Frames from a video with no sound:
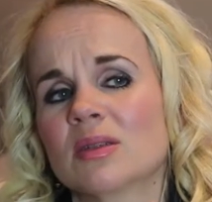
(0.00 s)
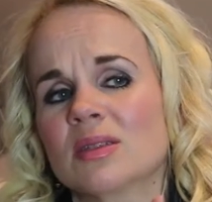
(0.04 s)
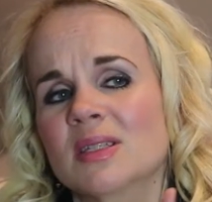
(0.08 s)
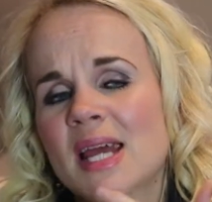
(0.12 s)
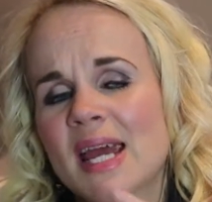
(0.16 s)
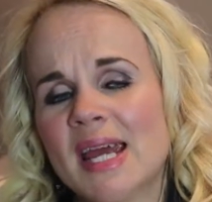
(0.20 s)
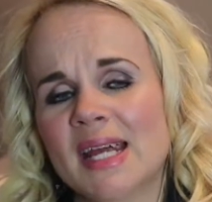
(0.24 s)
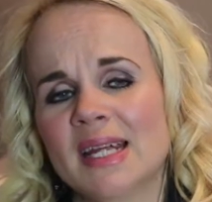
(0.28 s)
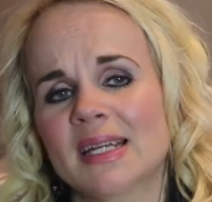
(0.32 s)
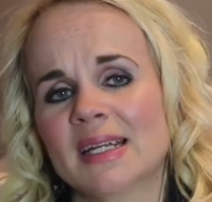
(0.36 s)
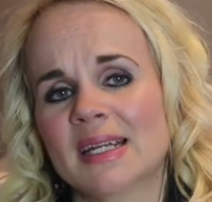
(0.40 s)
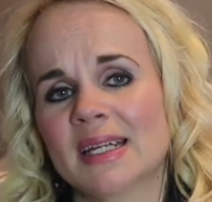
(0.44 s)

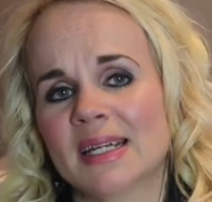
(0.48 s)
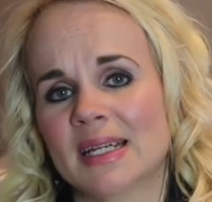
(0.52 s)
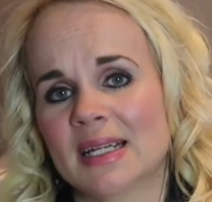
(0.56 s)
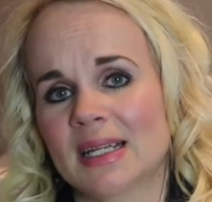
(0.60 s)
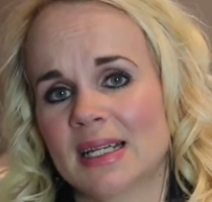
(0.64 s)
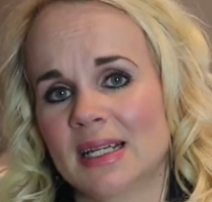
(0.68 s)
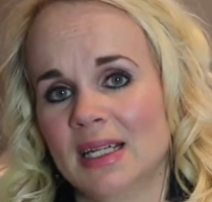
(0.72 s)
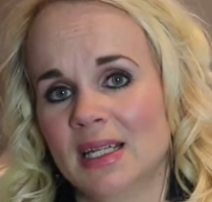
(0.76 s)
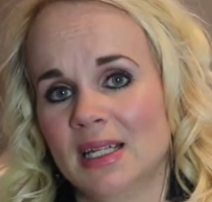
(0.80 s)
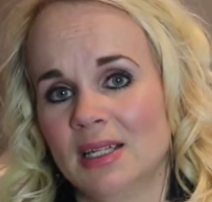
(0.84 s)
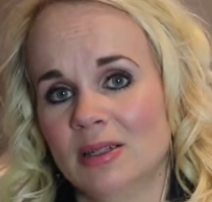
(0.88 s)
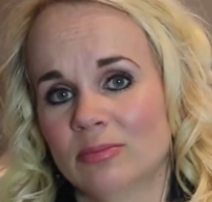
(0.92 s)

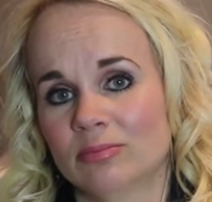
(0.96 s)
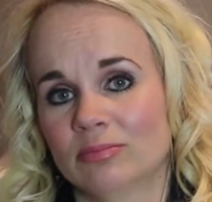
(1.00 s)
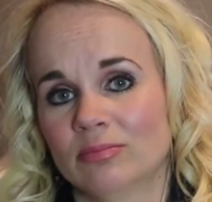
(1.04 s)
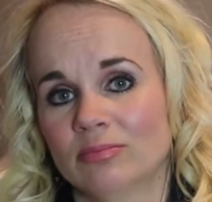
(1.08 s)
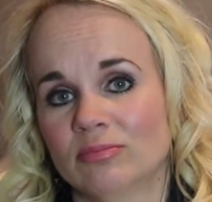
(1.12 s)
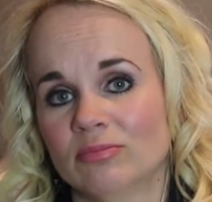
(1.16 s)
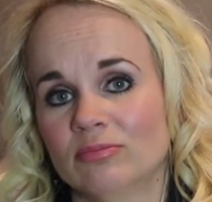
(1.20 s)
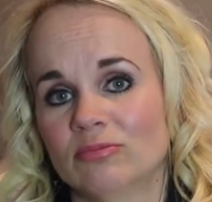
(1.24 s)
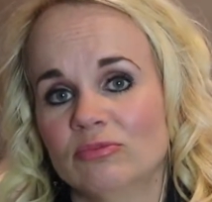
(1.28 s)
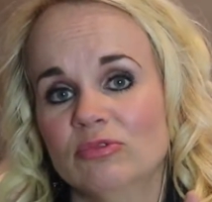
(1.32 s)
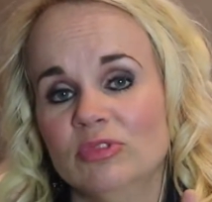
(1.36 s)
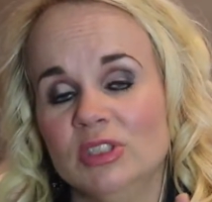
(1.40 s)
Technically,
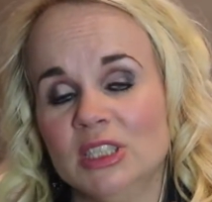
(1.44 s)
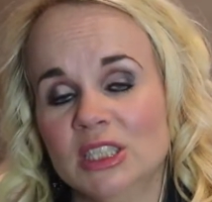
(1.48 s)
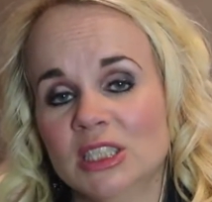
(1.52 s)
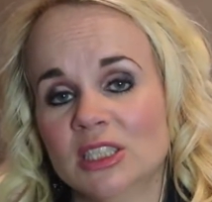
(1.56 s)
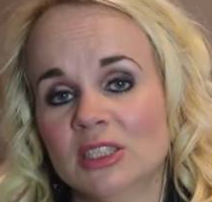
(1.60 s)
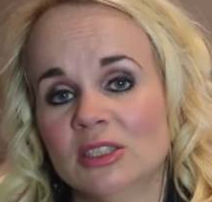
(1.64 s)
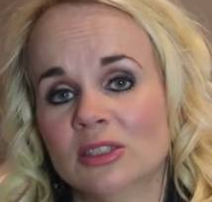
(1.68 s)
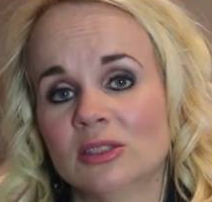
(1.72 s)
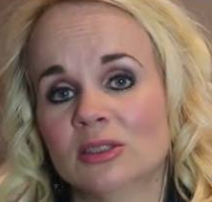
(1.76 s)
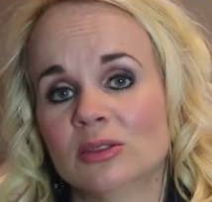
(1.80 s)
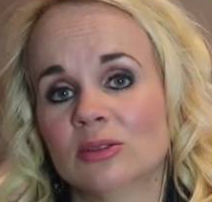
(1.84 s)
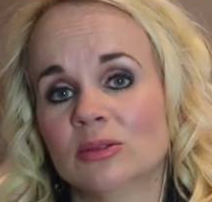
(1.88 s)

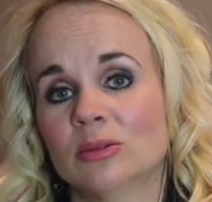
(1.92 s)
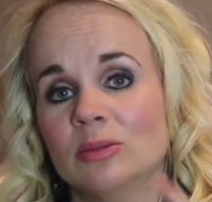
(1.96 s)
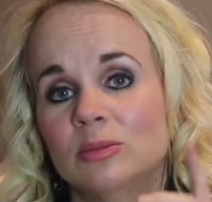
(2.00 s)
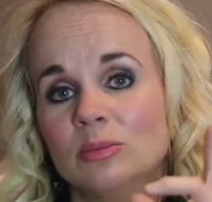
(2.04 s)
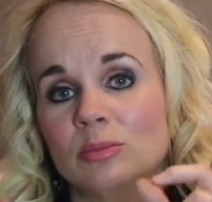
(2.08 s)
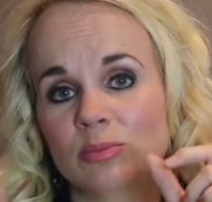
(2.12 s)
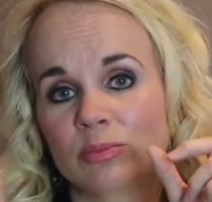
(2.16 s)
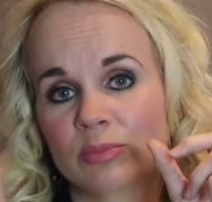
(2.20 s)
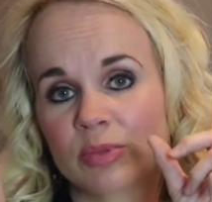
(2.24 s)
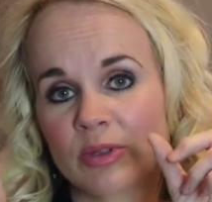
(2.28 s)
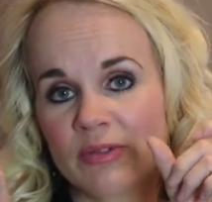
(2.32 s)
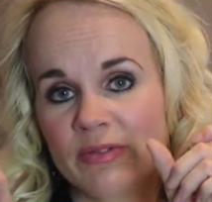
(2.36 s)
real
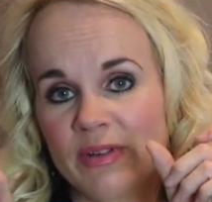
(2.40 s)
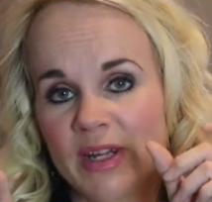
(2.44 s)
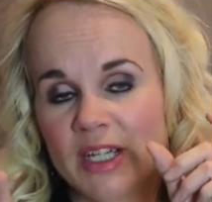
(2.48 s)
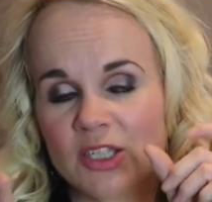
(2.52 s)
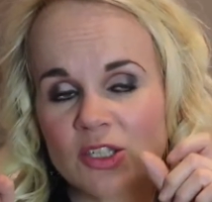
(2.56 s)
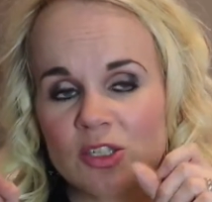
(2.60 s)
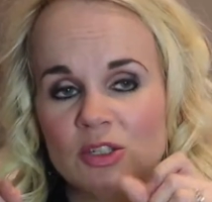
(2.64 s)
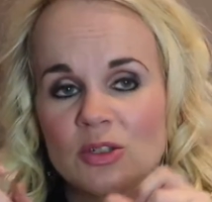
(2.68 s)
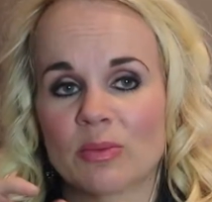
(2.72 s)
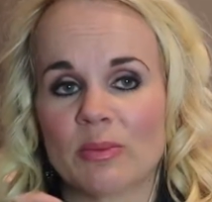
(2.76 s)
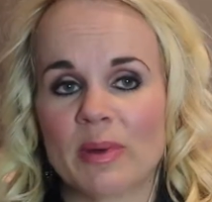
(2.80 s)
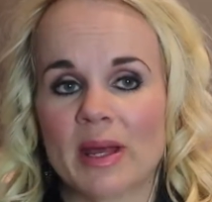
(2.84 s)

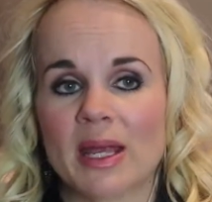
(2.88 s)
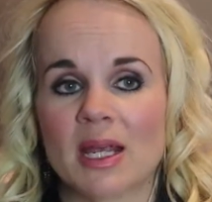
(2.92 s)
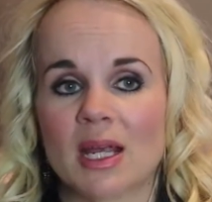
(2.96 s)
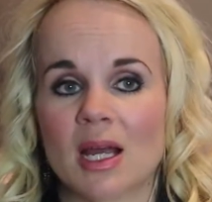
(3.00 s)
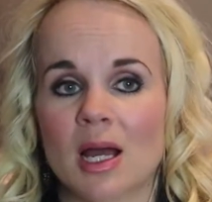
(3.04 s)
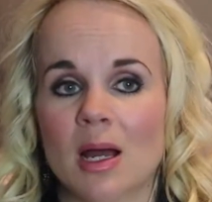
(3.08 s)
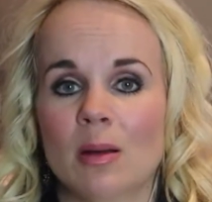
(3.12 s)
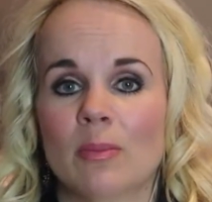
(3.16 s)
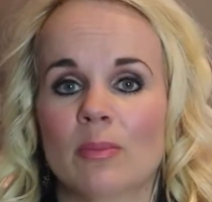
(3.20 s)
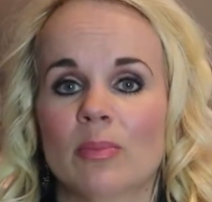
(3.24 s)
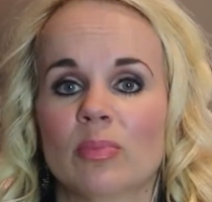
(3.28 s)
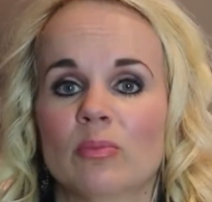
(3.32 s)
professional
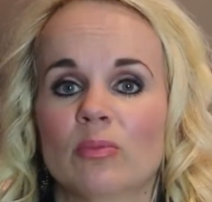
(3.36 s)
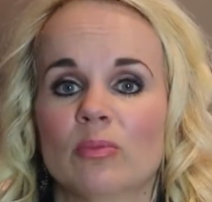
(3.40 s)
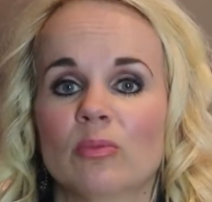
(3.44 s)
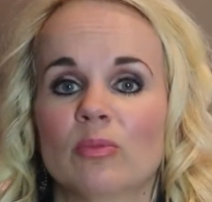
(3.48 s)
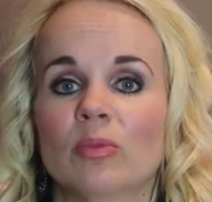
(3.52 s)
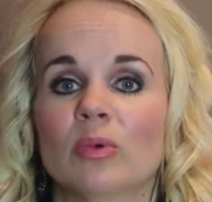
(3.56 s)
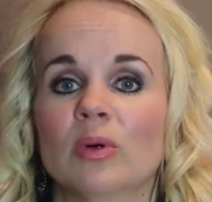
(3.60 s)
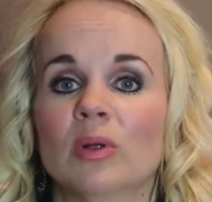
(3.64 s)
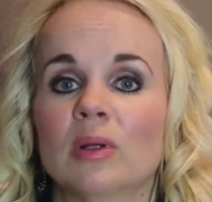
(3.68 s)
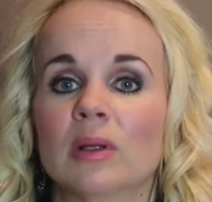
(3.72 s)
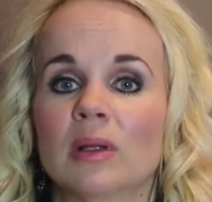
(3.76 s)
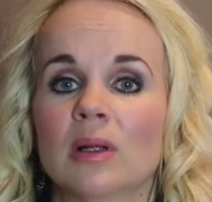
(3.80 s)
makeup
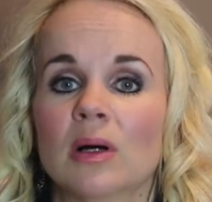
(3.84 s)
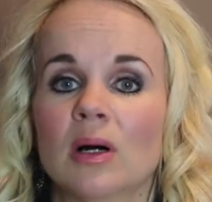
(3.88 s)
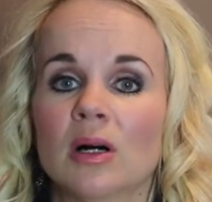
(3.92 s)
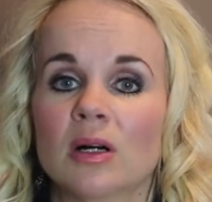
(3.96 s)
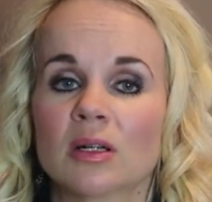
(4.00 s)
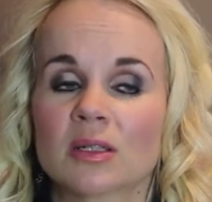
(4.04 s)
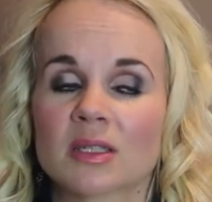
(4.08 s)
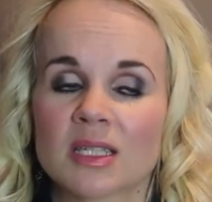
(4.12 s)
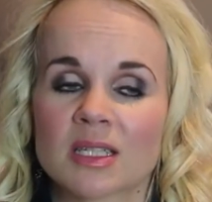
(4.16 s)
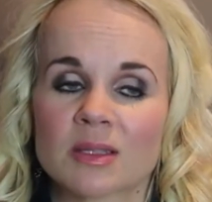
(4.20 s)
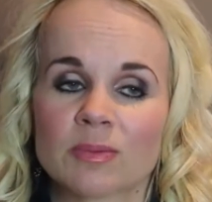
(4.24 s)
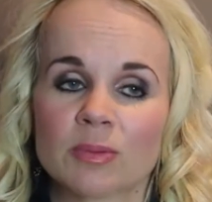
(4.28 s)

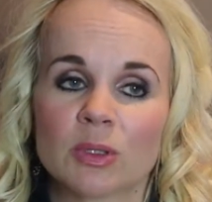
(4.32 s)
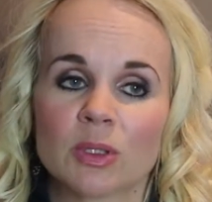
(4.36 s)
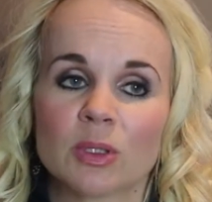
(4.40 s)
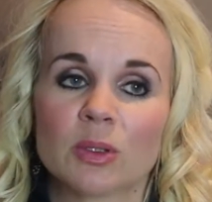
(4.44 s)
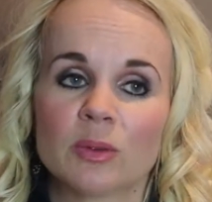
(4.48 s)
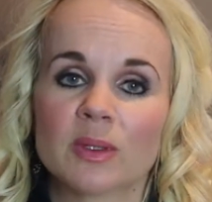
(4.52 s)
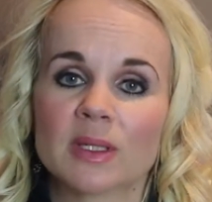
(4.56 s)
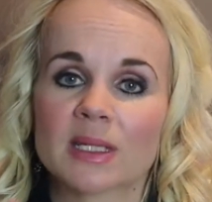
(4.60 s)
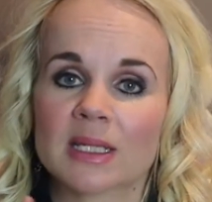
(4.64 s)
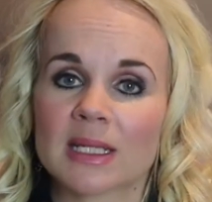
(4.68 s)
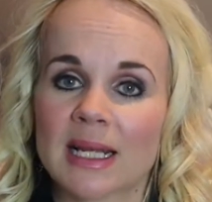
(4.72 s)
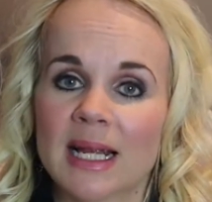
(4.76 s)
artists will
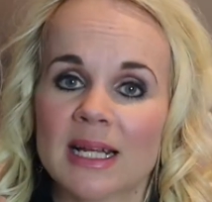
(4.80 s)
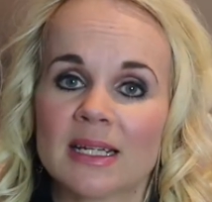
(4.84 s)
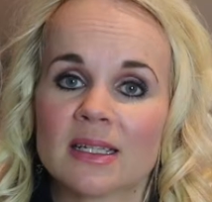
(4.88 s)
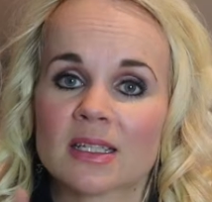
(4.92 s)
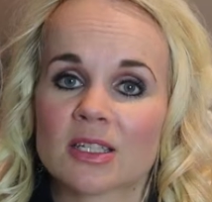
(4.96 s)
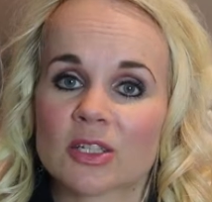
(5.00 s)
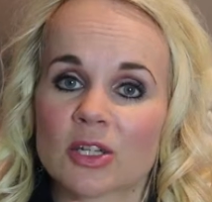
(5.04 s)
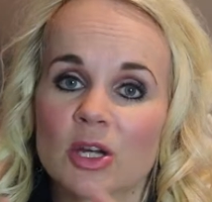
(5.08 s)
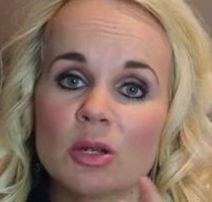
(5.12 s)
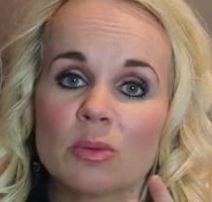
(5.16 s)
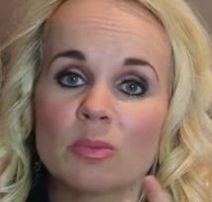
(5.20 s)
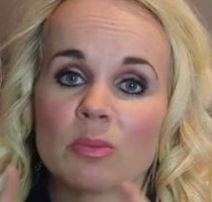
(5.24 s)
always
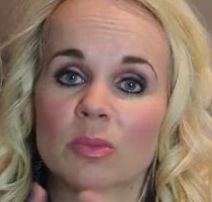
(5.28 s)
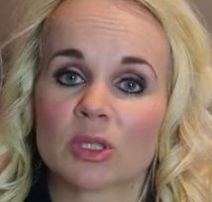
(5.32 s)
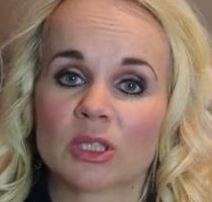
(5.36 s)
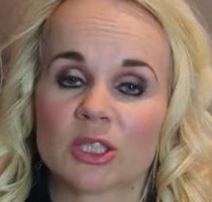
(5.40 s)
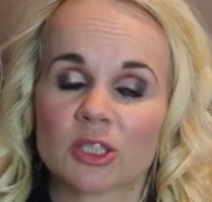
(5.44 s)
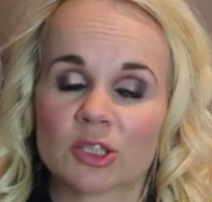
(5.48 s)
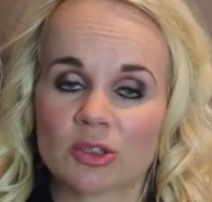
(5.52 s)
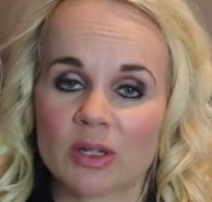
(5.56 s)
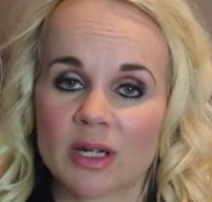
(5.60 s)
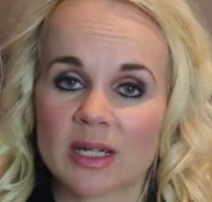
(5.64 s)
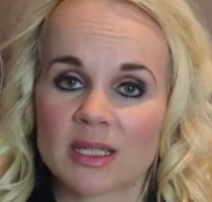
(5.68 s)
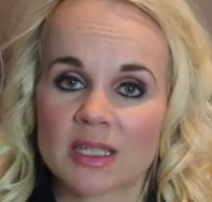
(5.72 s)
cleanse tone
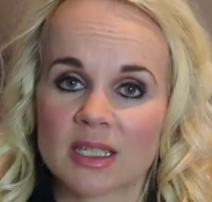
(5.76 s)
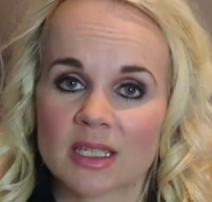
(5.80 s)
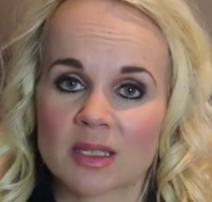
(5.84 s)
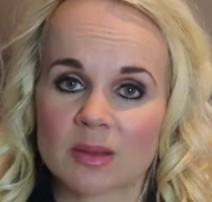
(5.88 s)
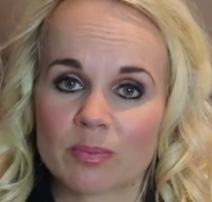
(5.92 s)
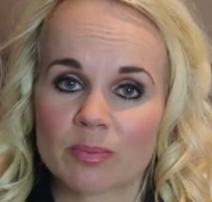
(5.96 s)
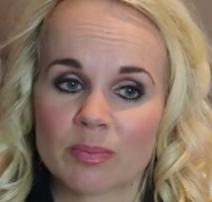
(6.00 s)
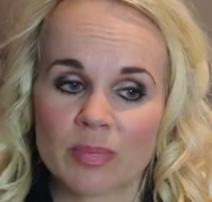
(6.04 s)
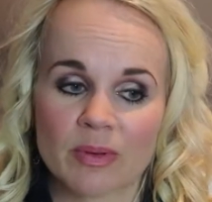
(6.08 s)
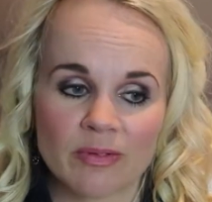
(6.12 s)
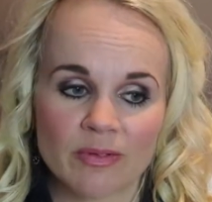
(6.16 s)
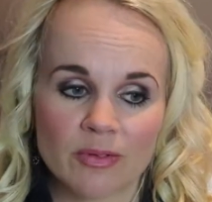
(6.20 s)

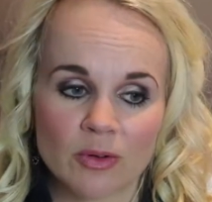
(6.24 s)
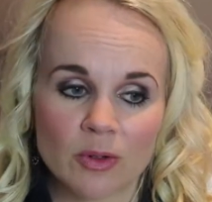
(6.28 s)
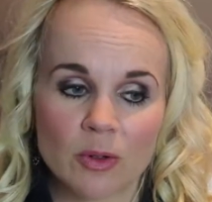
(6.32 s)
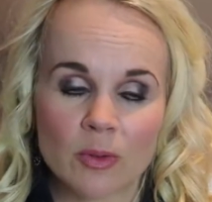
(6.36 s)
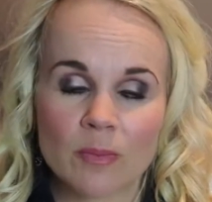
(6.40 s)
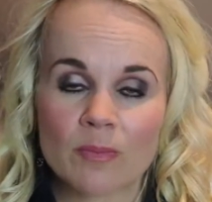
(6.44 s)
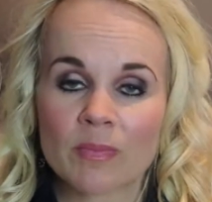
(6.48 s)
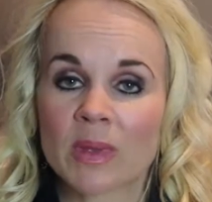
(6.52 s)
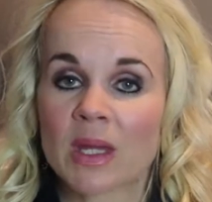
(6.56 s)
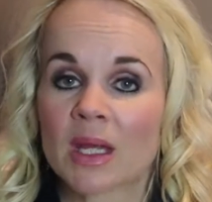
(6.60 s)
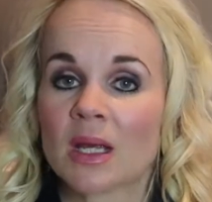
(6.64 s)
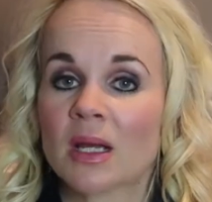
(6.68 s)
moisturisers before.